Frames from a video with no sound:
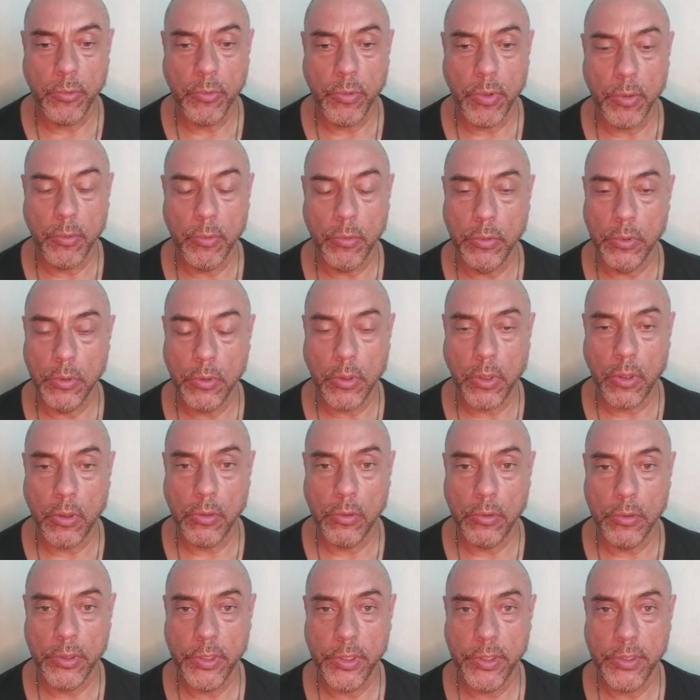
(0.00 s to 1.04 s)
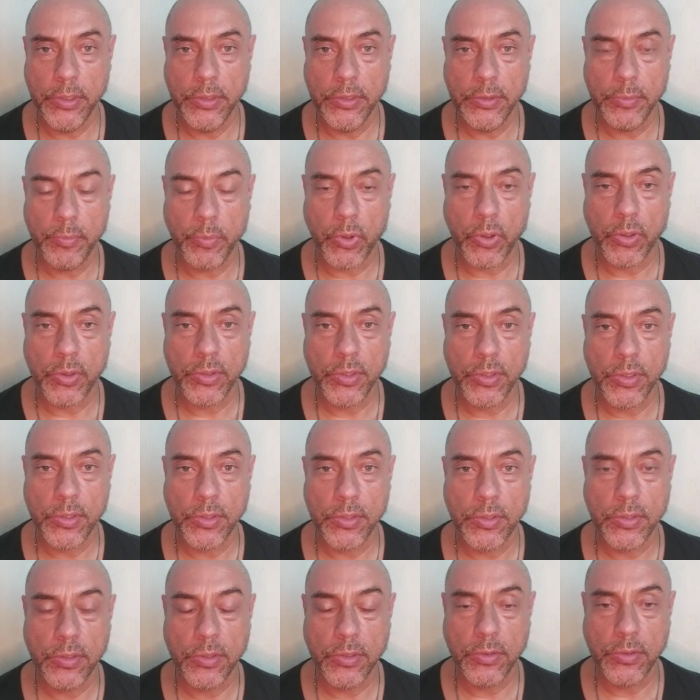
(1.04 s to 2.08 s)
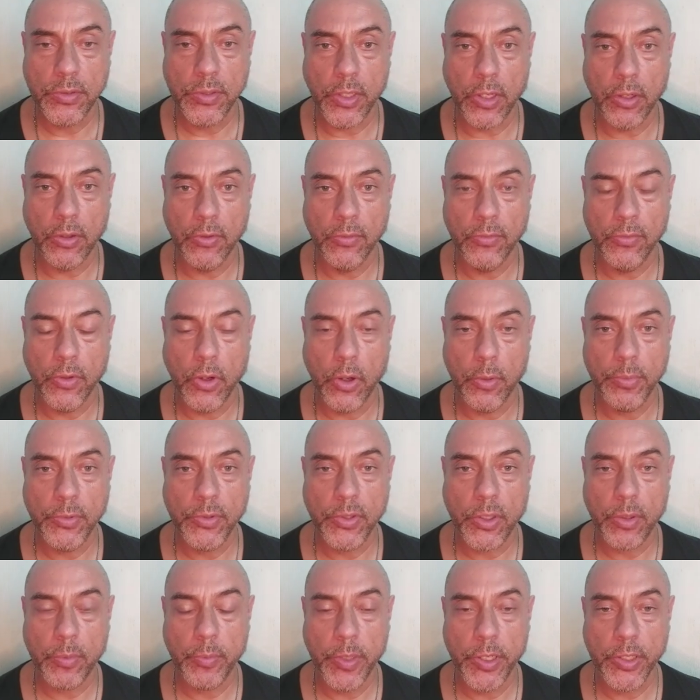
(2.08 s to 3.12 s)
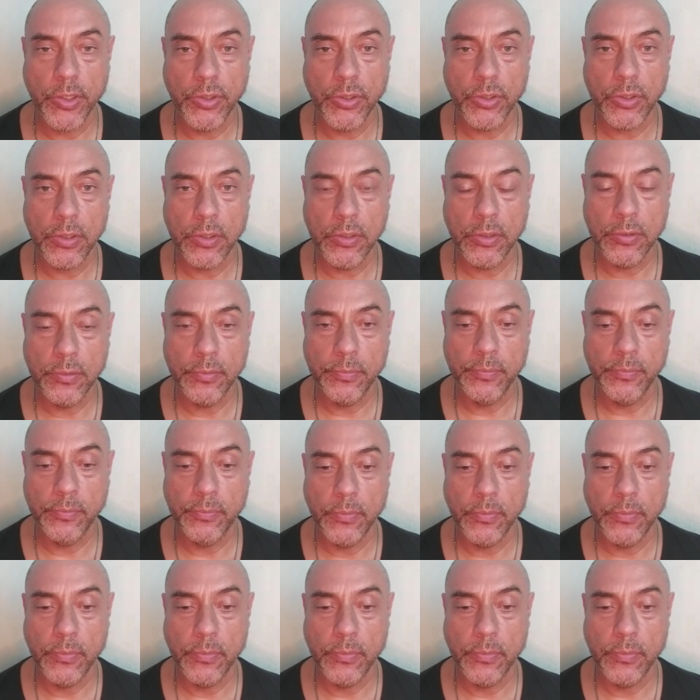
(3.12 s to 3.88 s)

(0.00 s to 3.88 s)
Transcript: we will call this process self-observation.